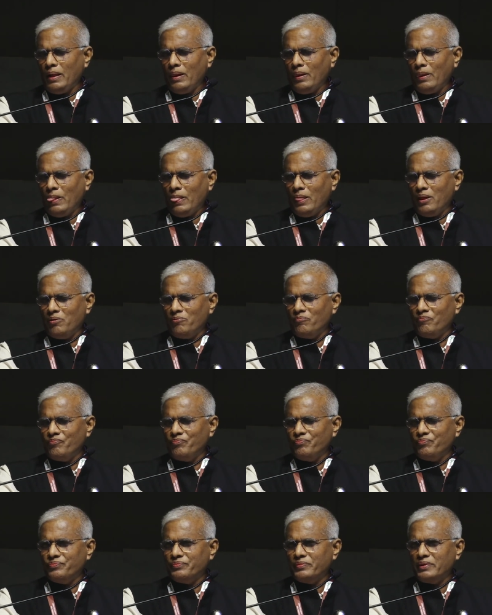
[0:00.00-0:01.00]

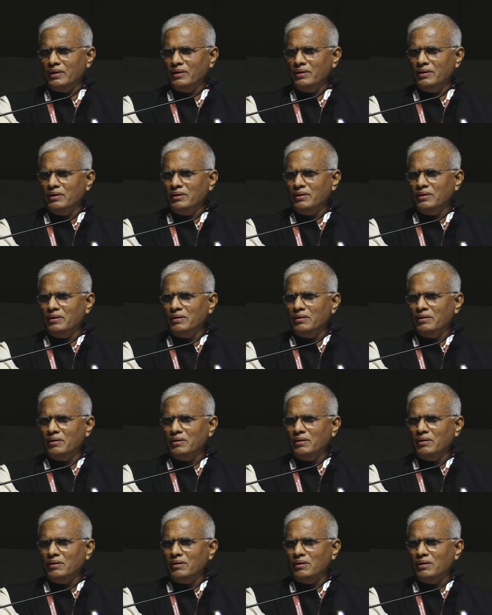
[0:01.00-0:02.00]

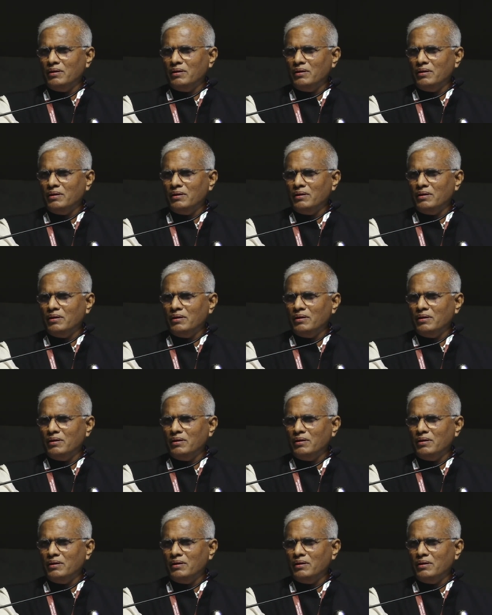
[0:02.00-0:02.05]
Nobody speaks.